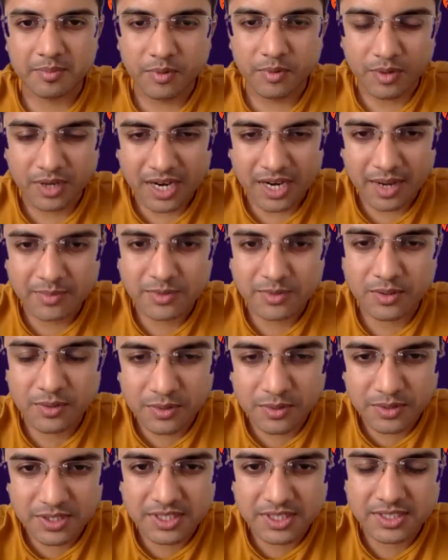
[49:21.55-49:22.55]
programs or
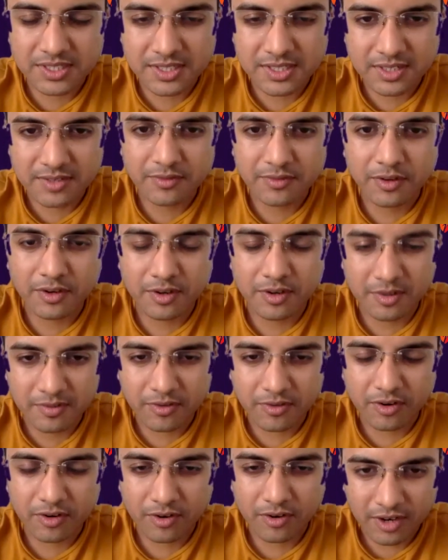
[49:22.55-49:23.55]
courses
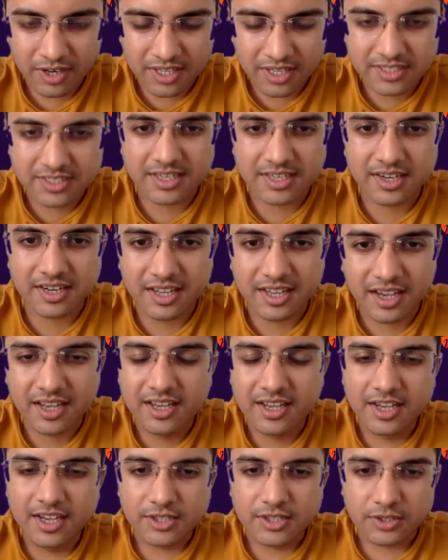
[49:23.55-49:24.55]
for audience in India.
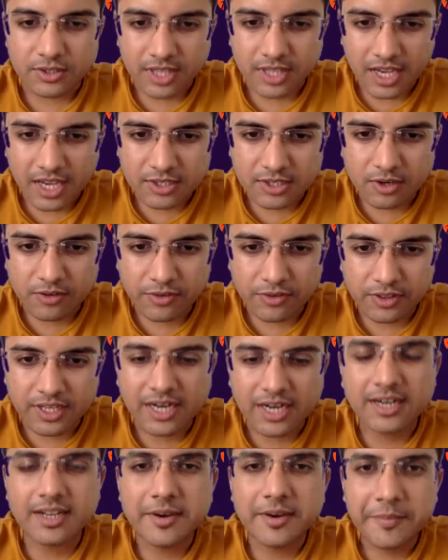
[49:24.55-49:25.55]
So thanks a lot for
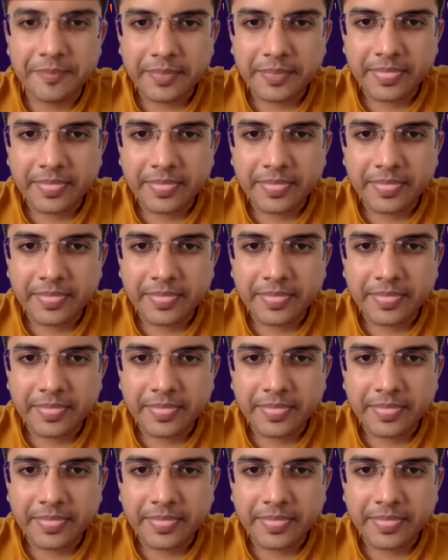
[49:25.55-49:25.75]
that.